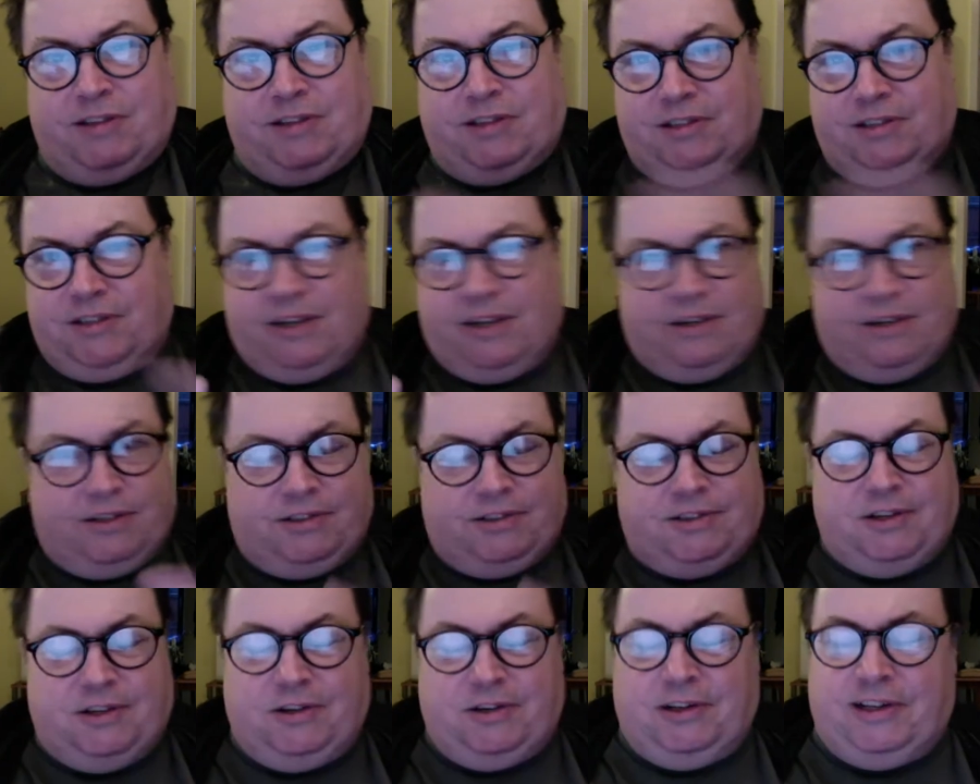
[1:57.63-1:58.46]
It sounded
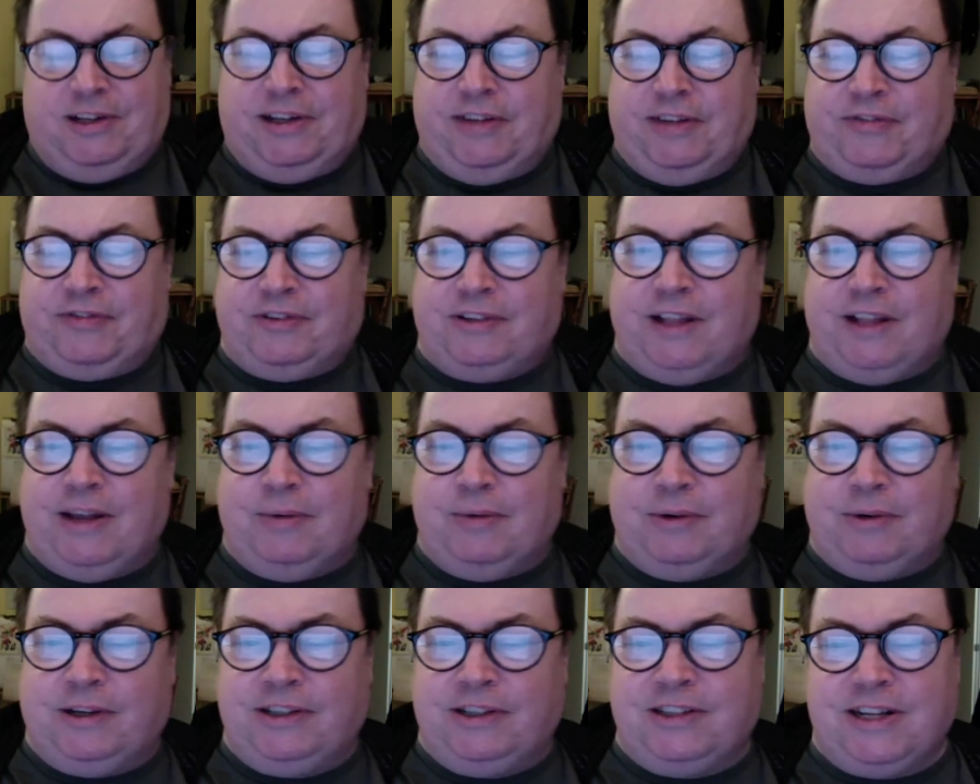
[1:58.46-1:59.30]
totally different there
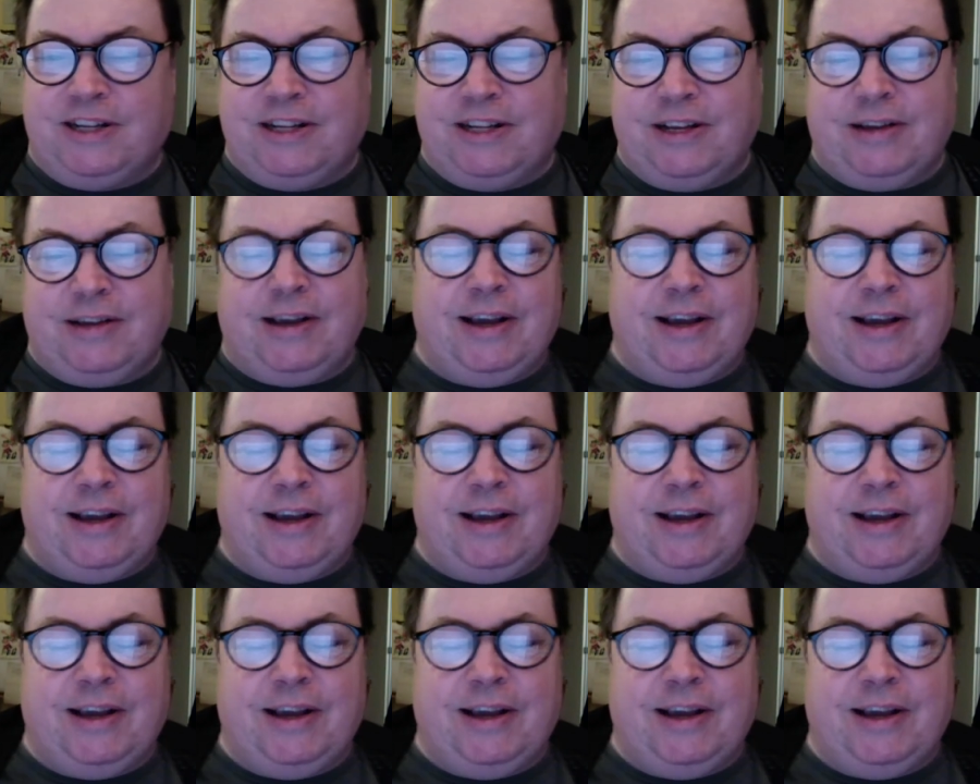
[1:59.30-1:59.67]
when I said it.